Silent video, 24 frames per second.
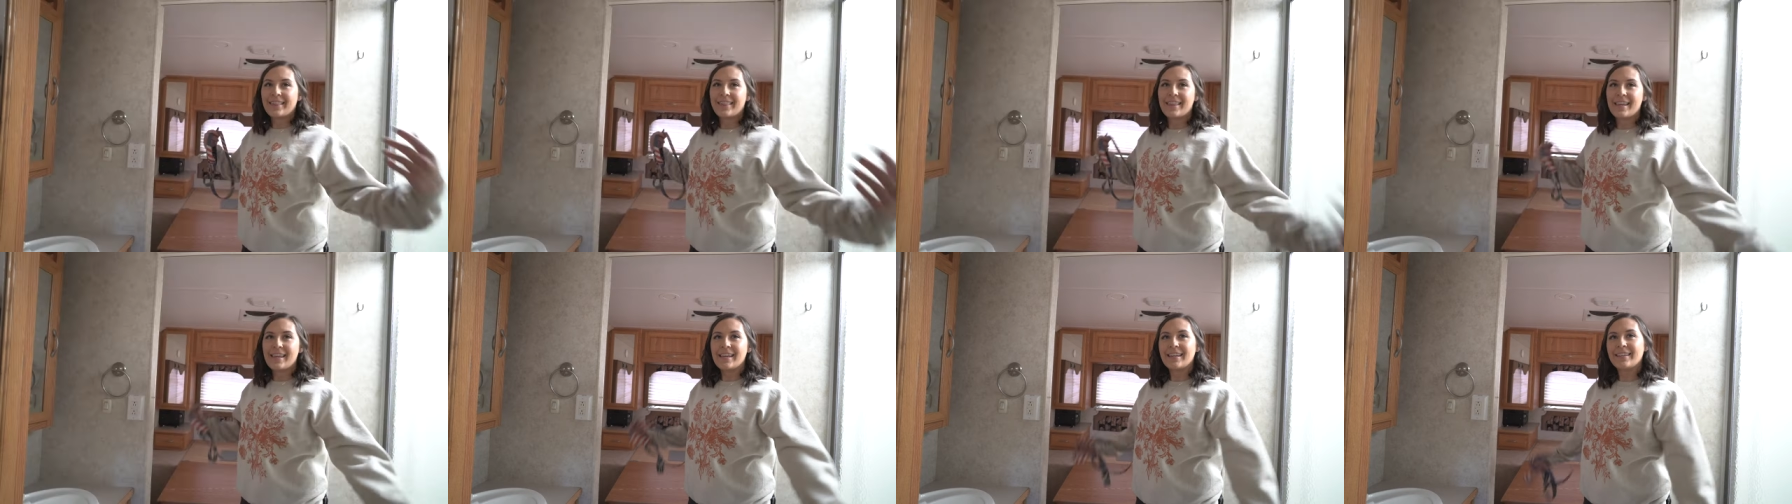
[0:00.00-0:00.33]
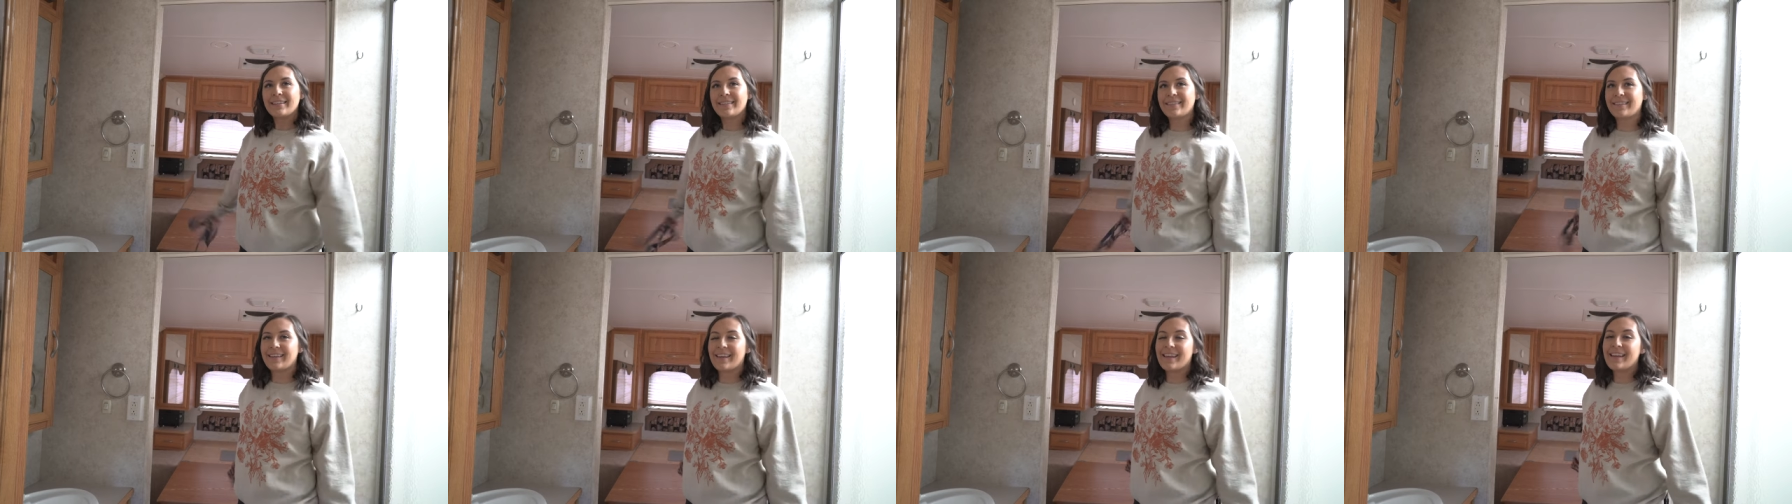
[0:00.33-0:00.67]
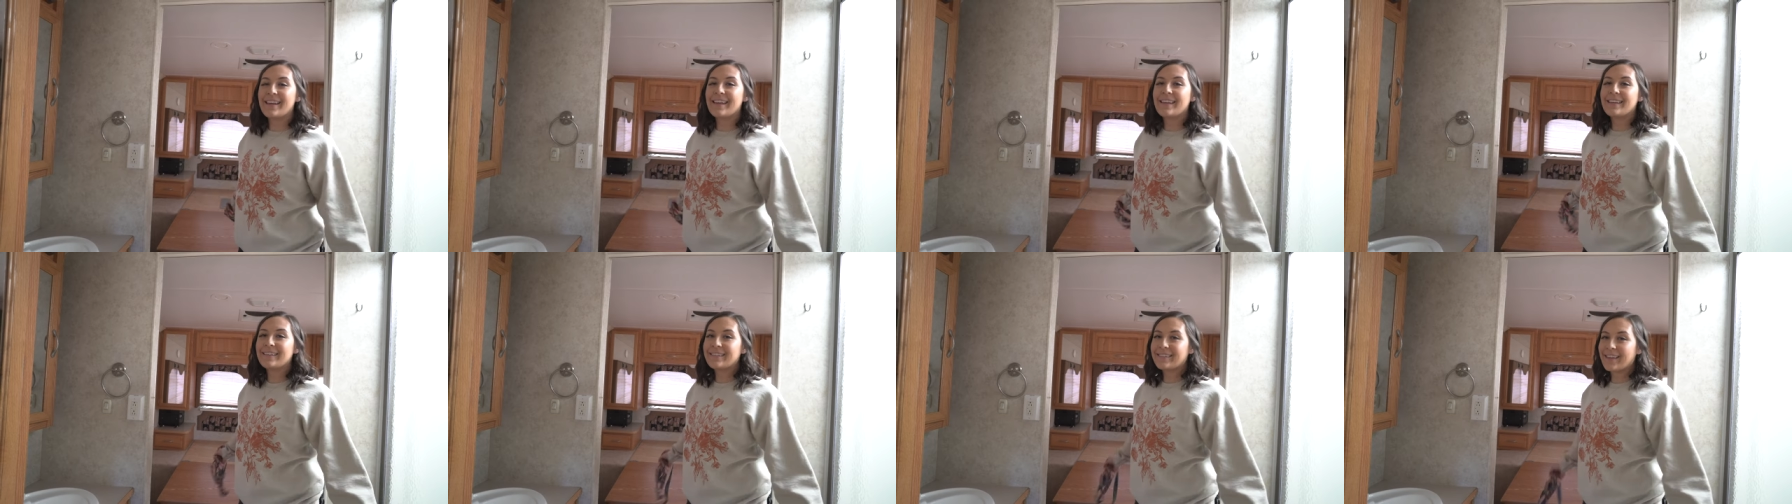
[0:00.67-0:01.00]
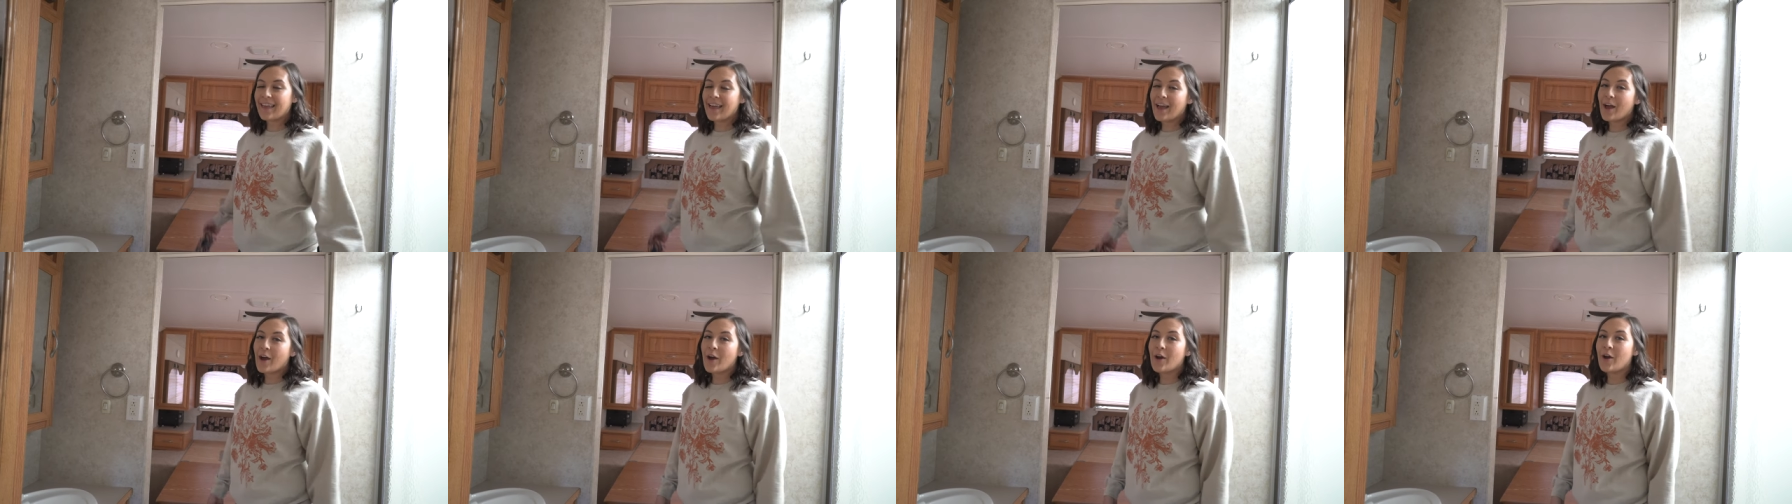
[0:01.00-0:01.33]
This is
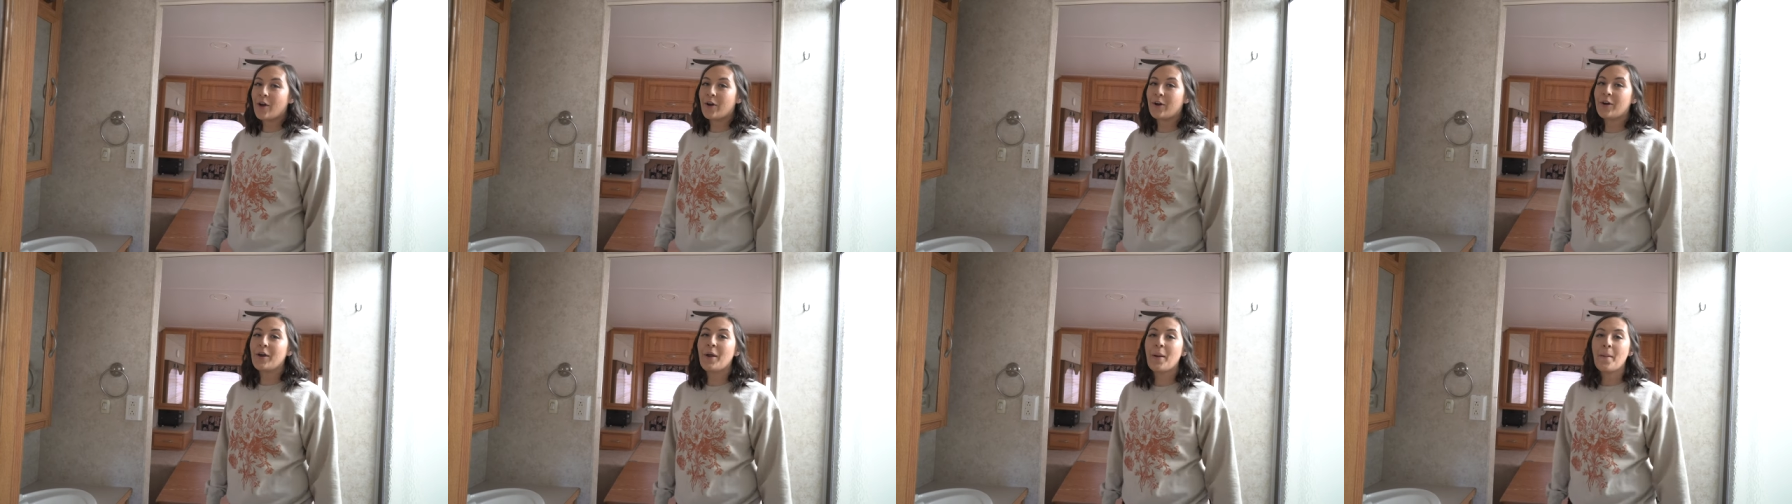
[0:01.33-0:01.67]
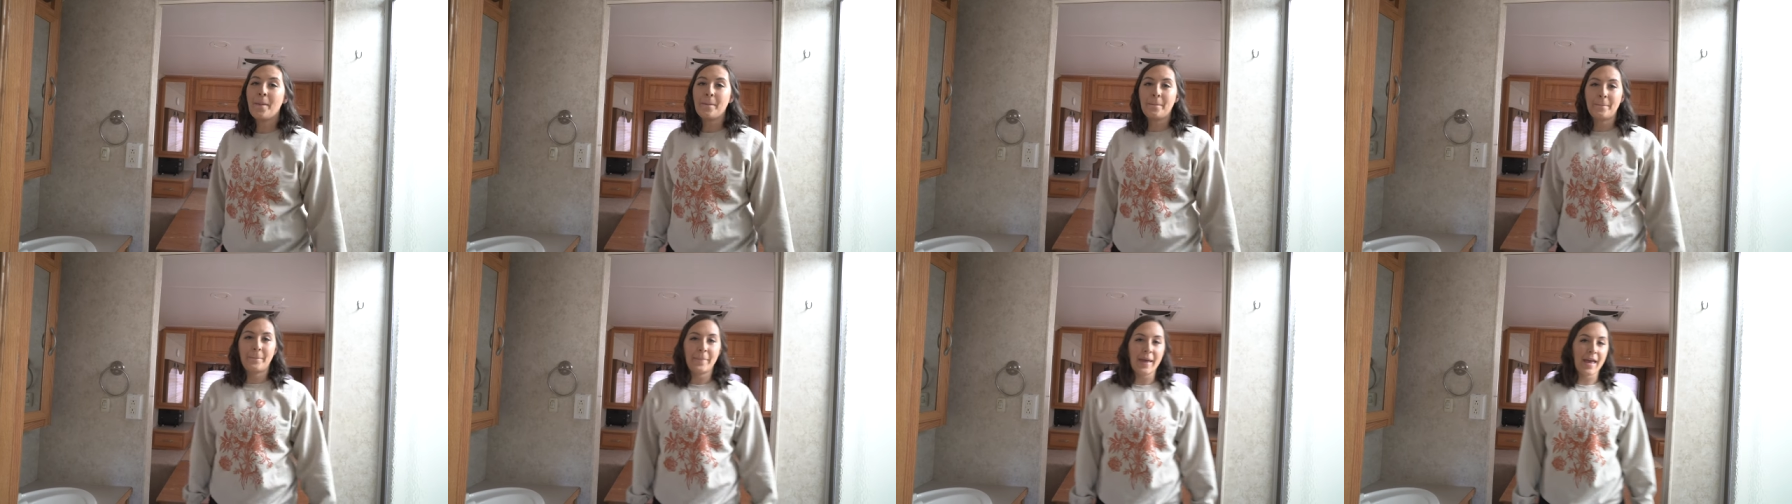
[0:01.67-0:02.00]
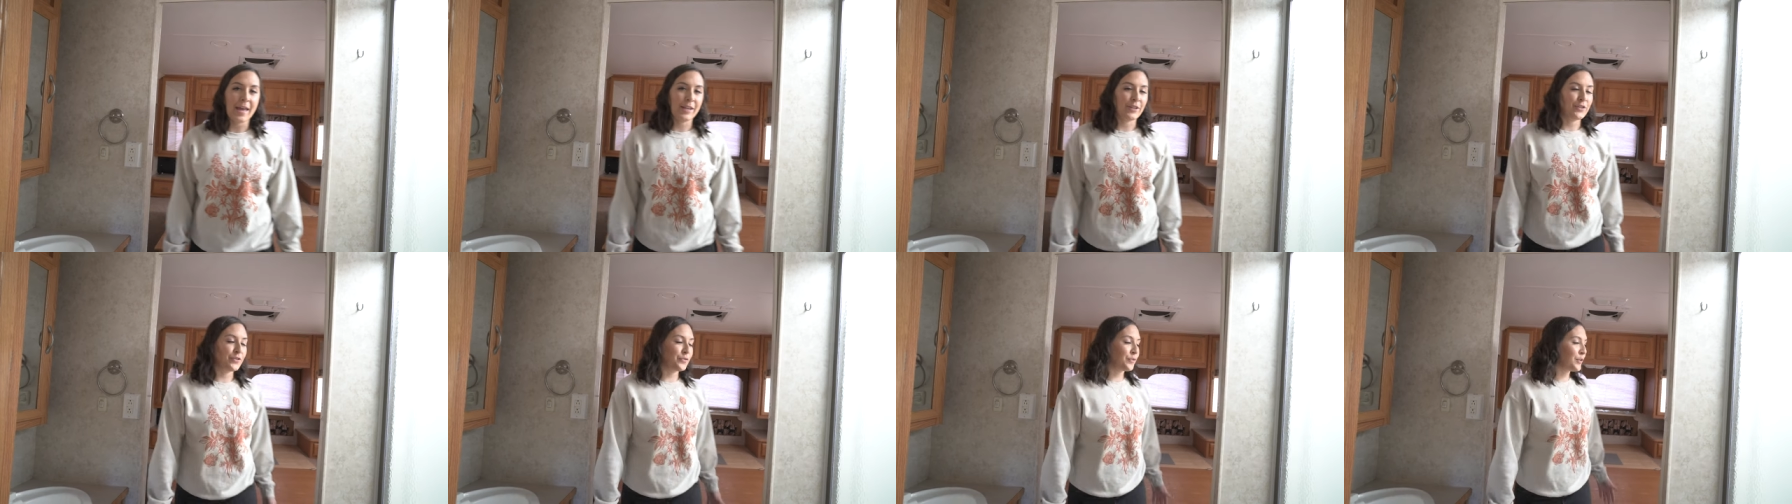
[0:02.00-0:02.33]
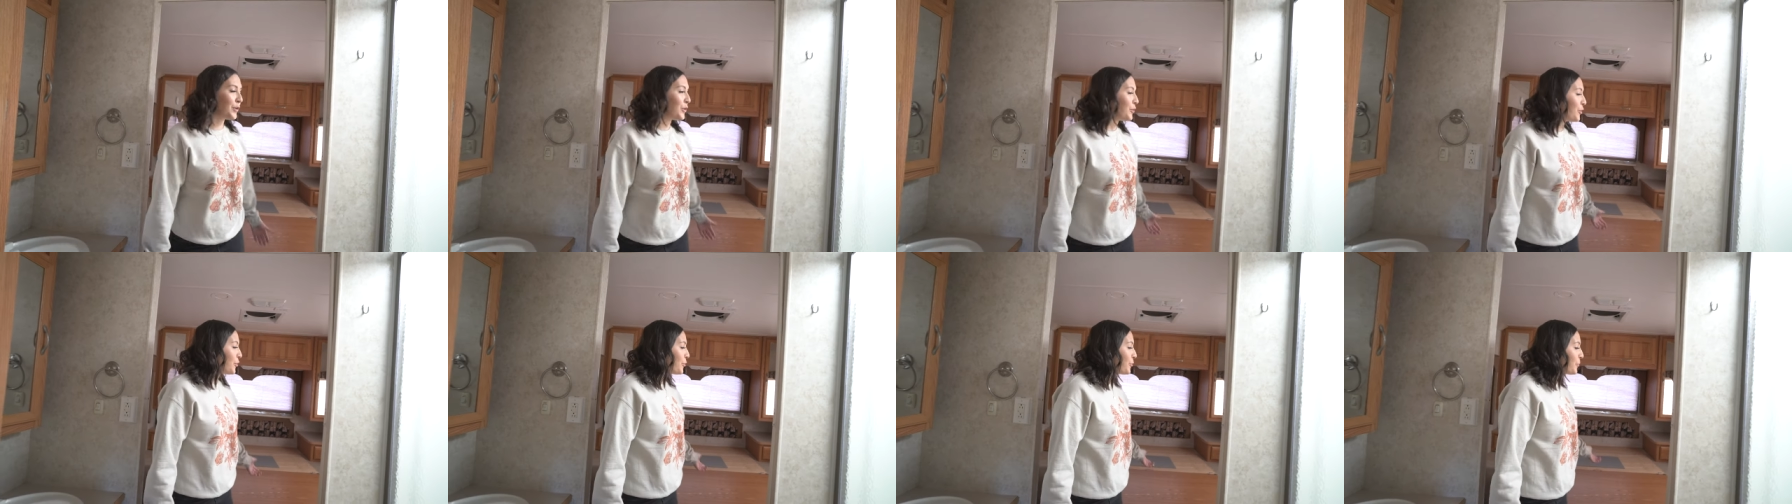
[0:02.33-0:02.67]
our
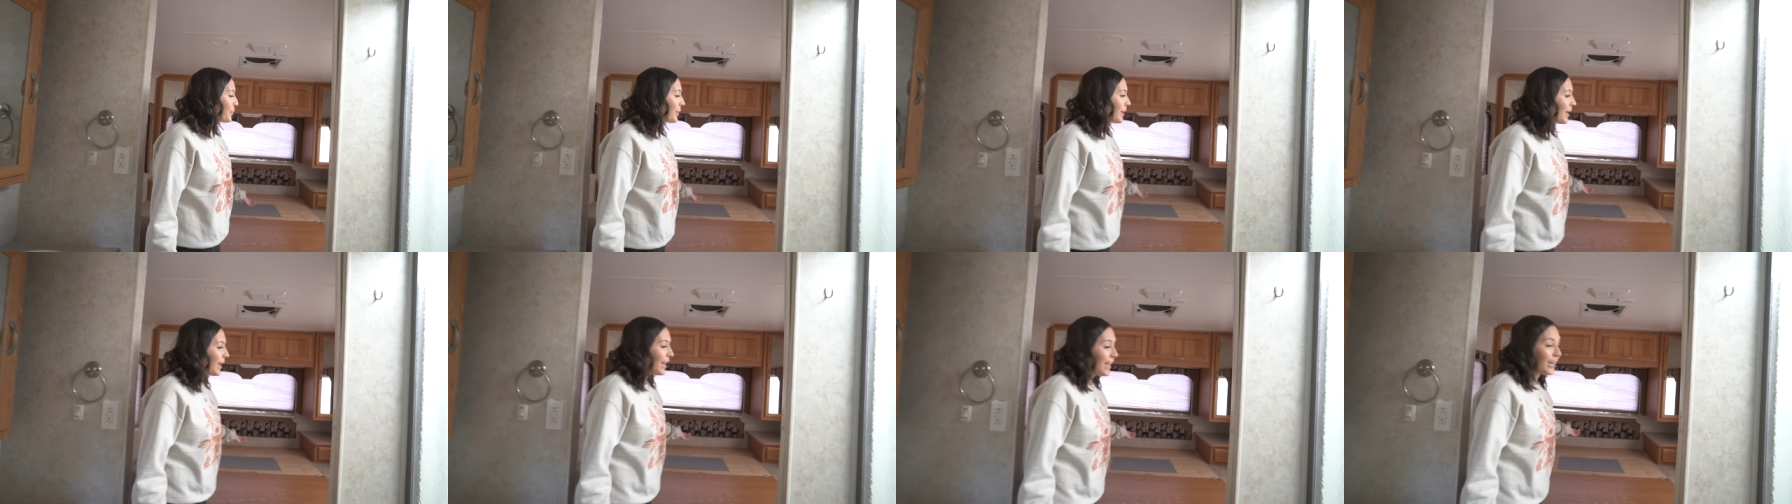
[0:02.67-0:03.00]
bedroom.